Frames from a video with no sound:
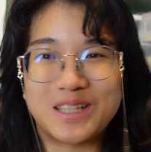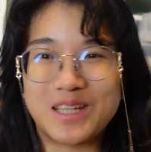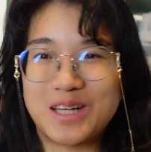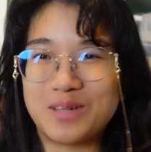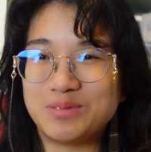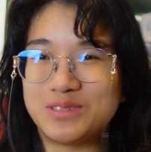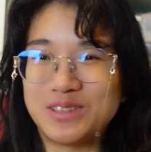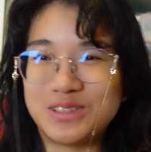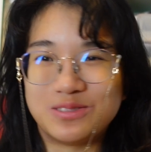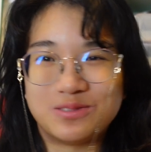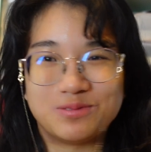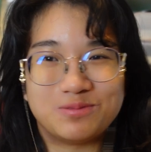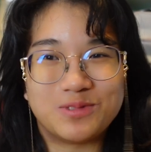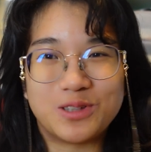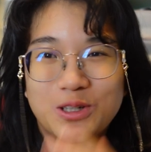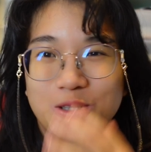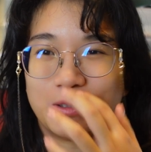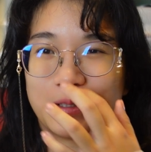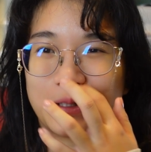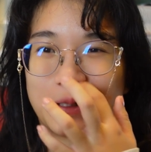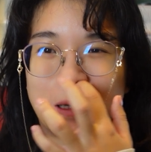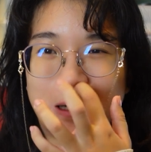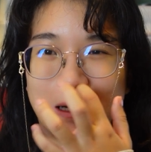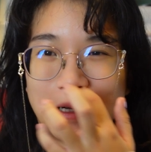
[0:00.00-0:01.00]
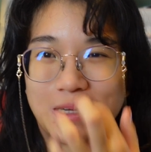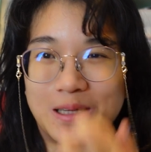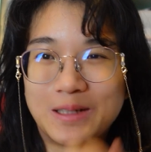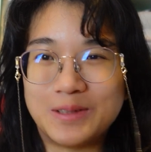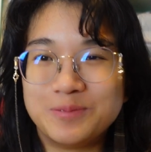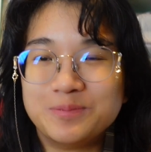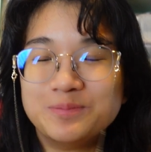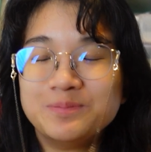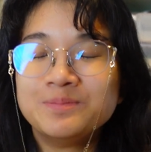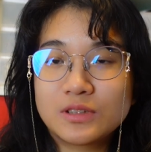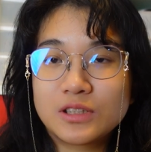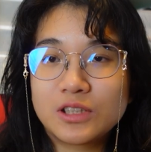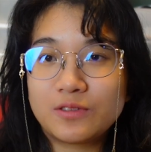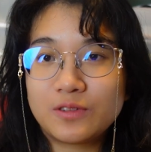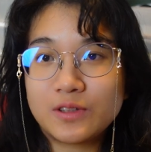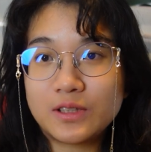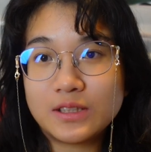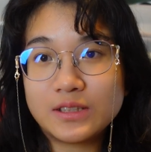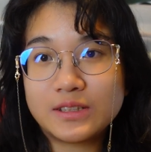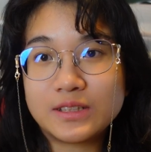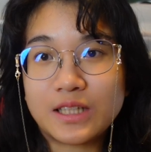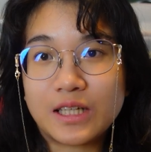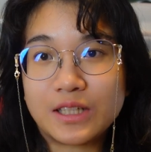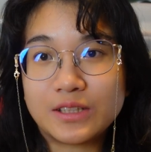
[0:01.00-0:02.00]
up to Otakon. So for the
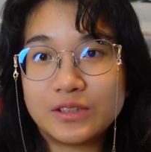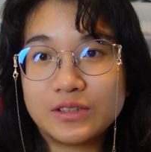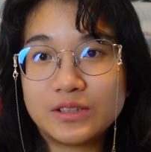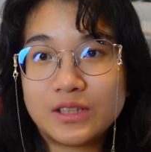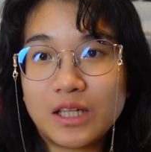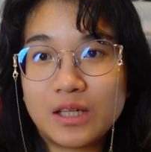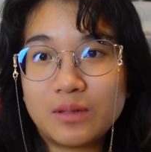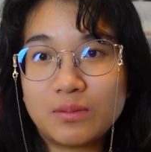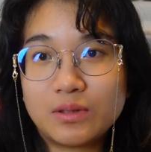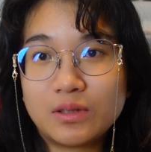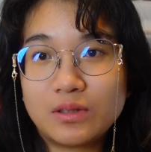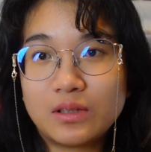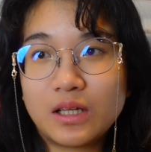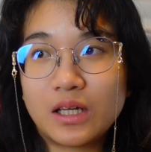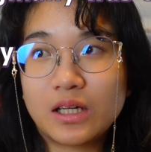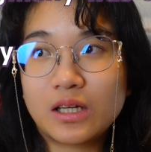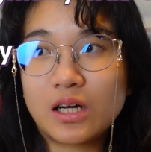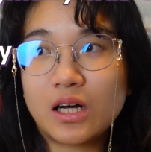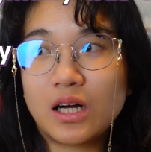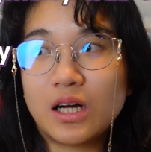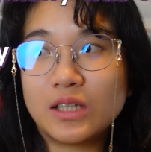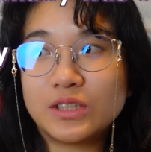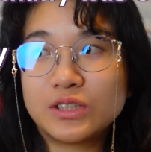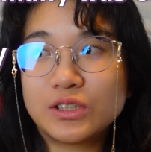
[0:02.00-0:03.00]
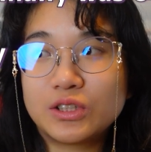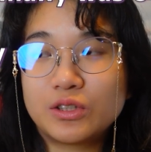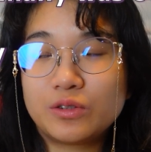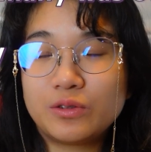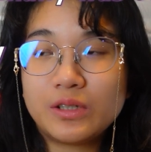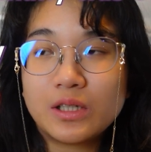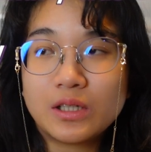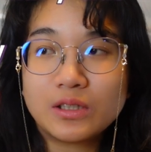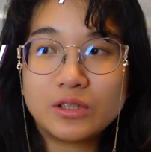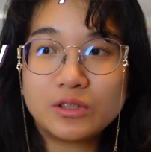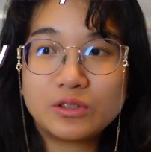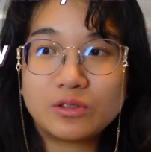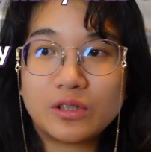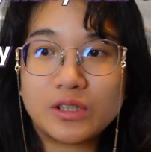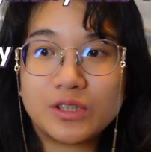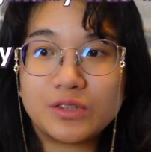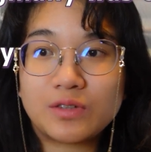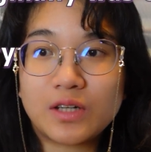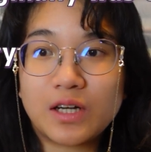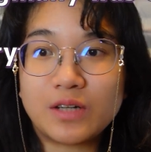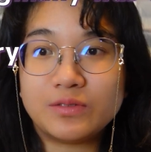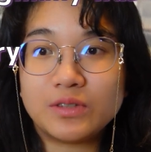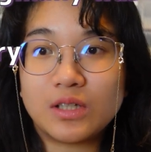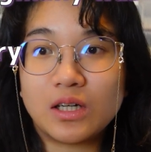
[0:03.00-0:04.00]
standard table, it costs
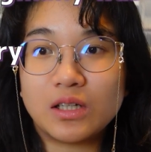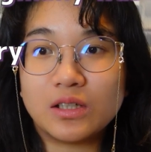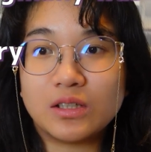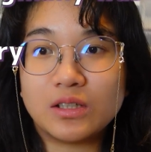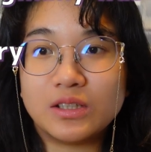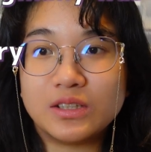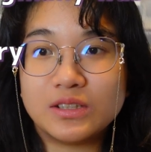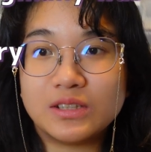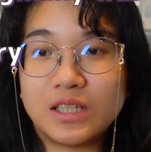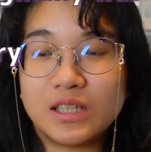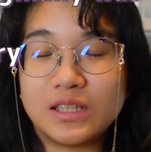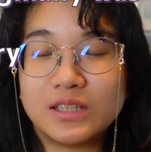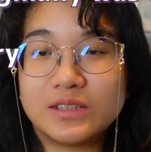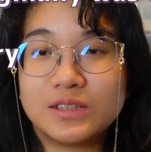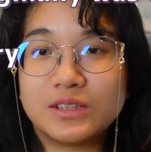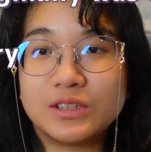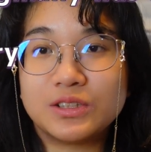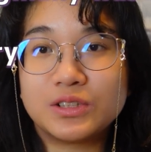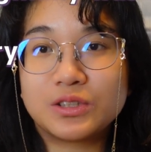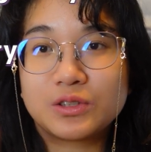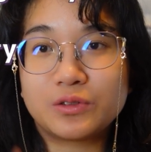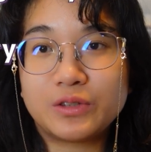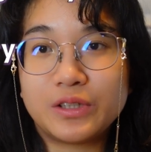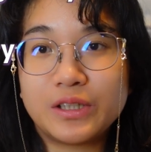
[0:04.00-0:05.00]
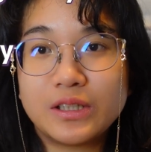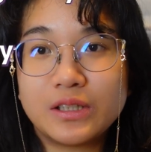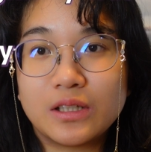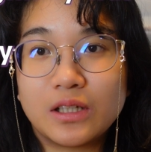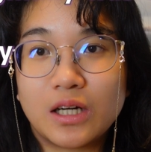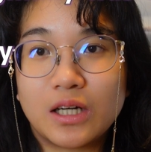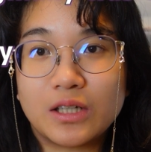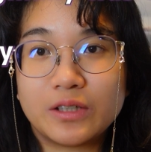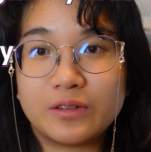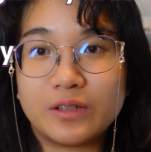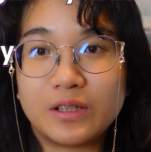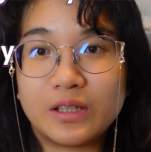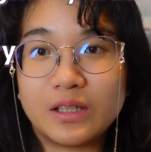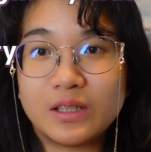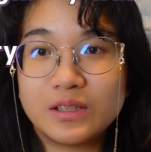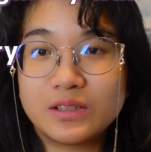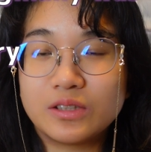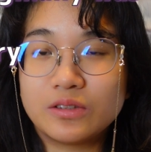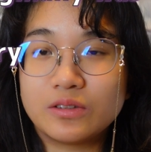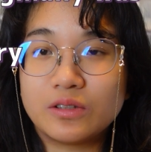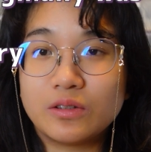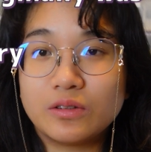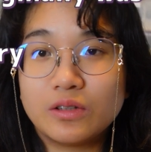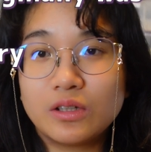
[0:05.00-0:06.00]
$325 and it's a screen lottery.
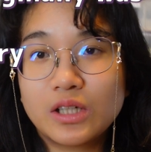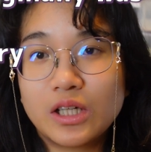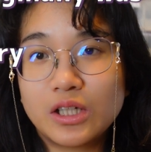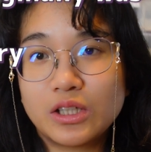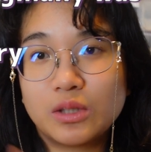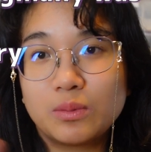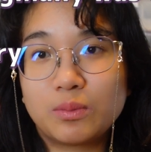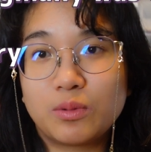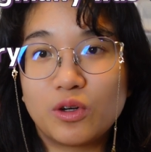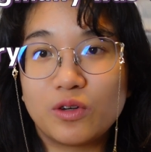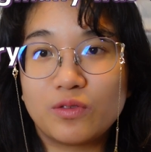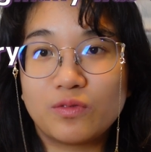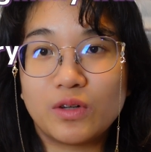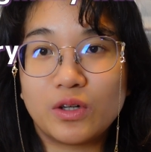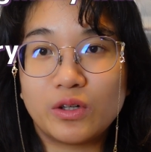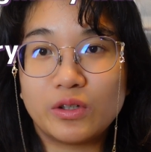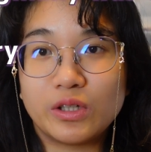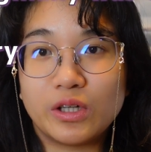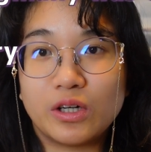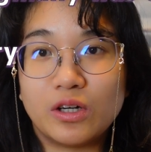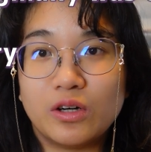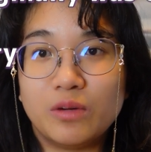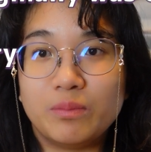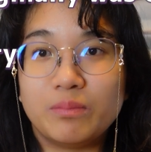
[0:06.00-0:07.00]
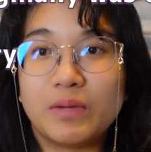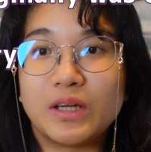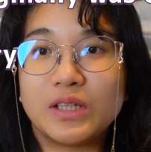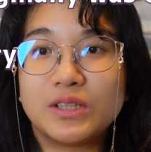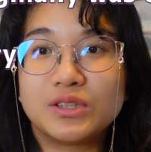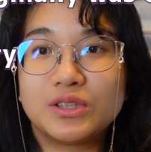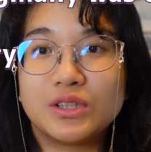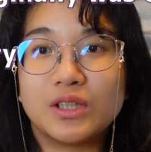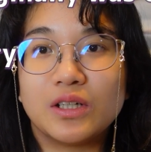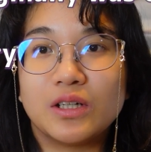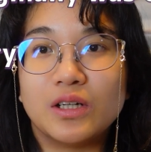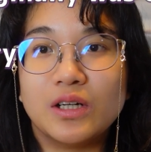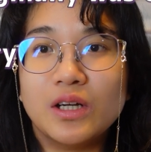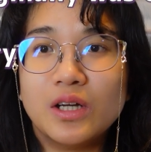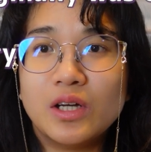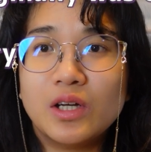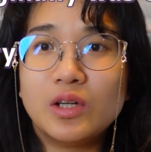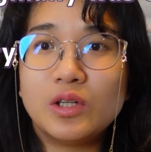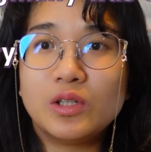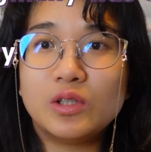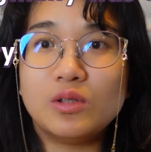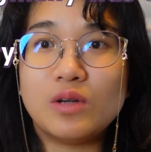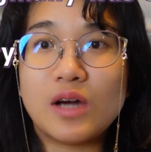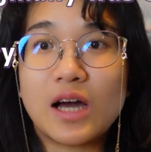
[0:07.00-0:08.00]
So they'll look at your portfolio, make sure
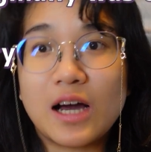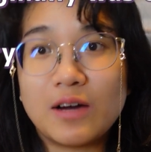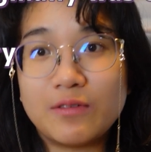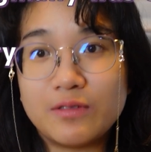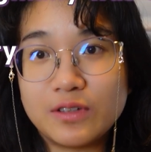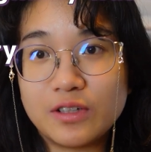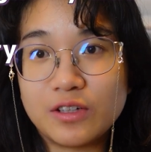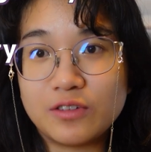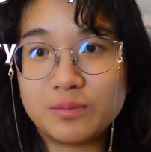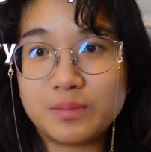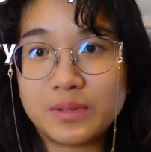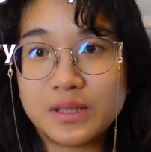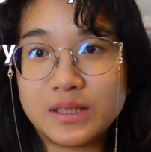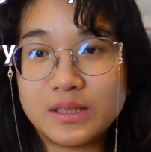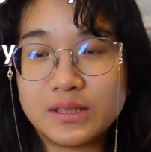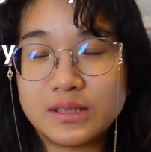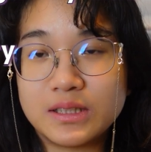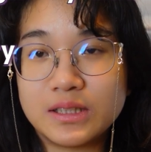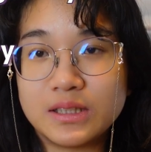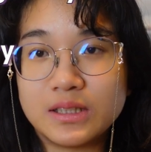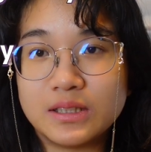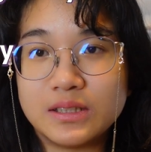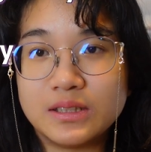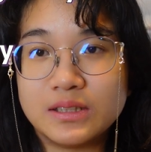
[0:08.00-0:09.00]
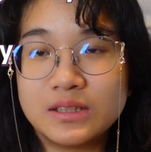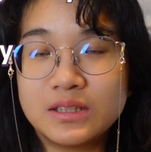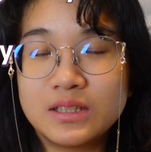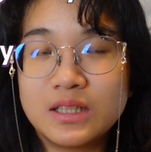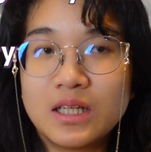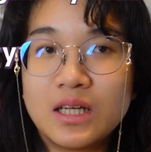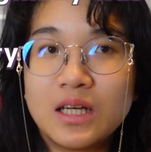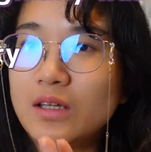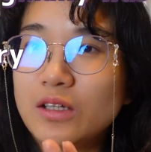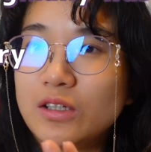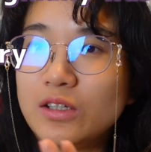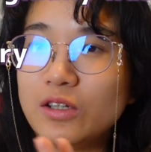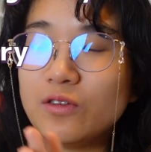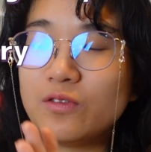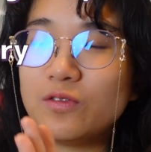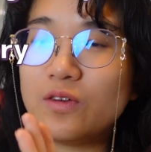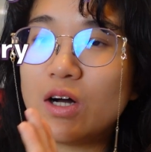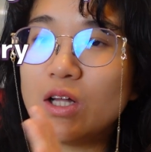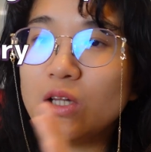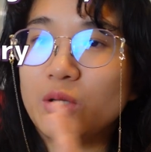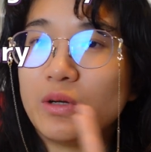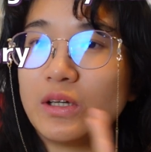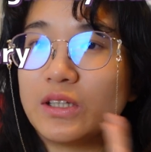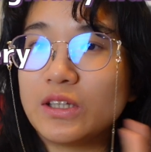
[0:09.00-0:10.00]
you have enough pieces, you're
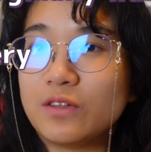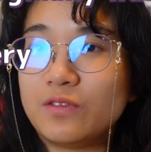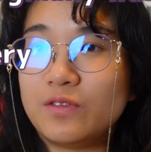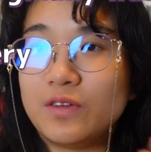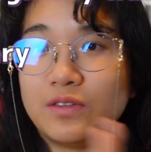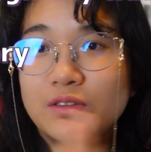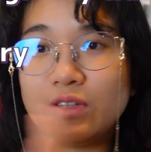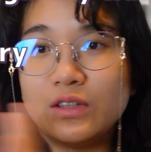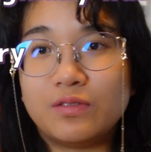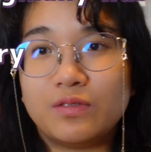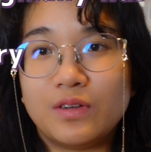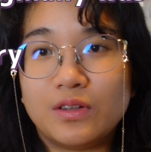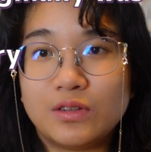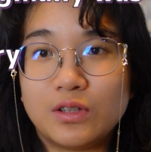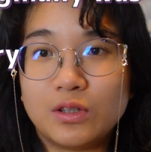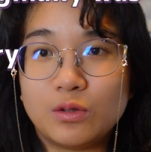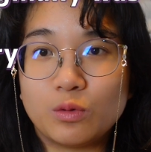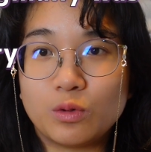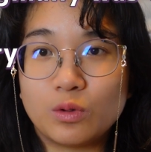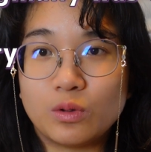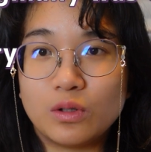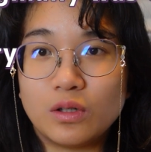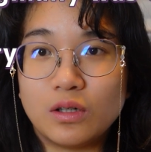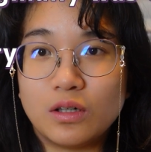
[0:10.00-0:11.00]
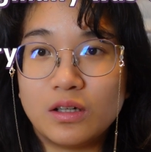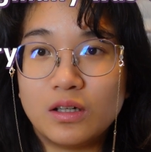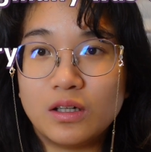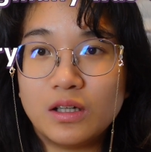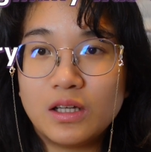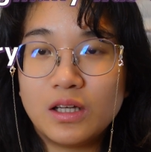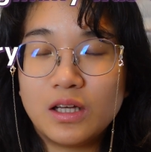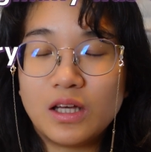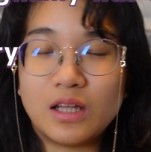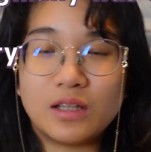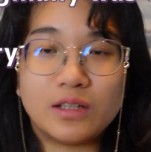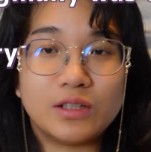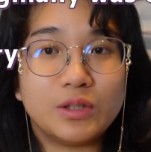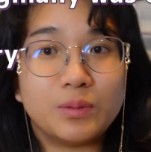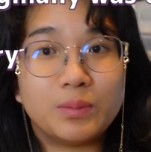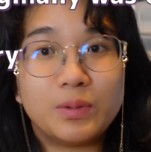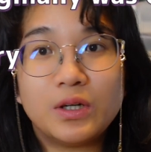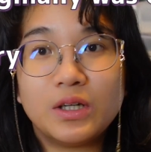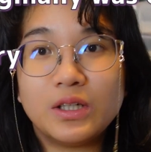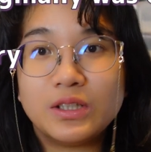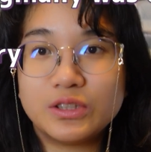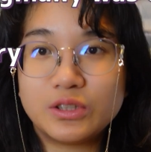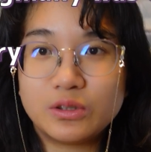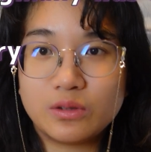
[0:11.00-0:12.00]
following the 50-50 rule, and then you're
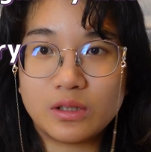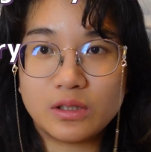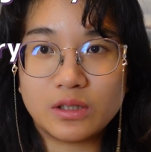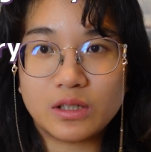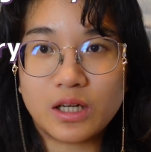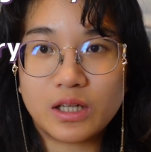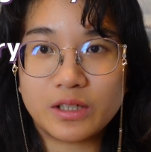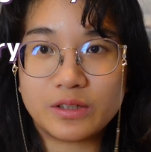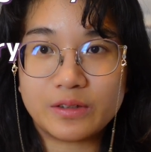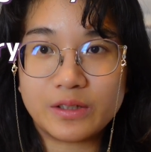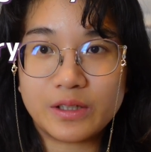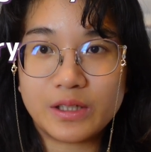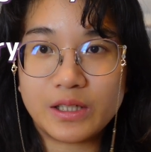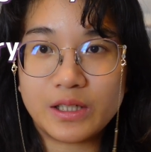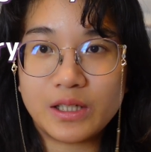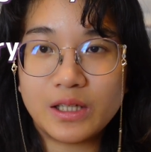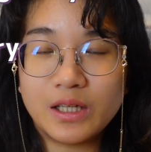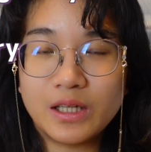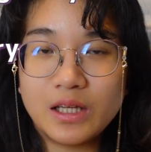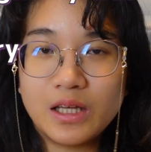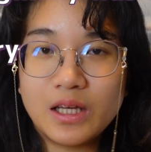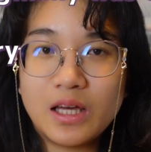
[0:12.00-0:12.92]
put into a lottery.